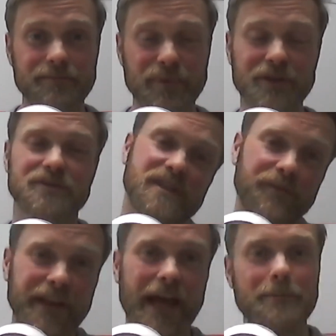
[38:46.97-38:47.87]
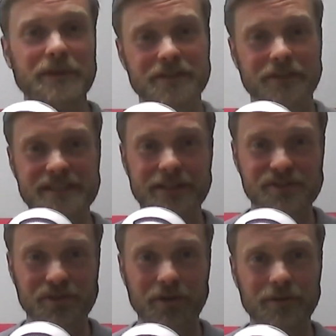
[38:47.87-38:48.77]
because of something that happened 30
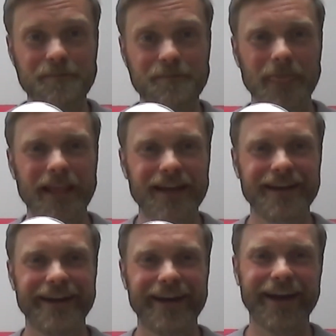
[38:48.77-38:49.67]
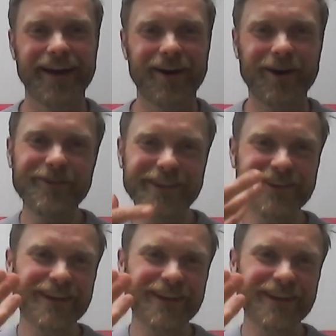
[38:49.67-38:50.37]
years ago? How are they going to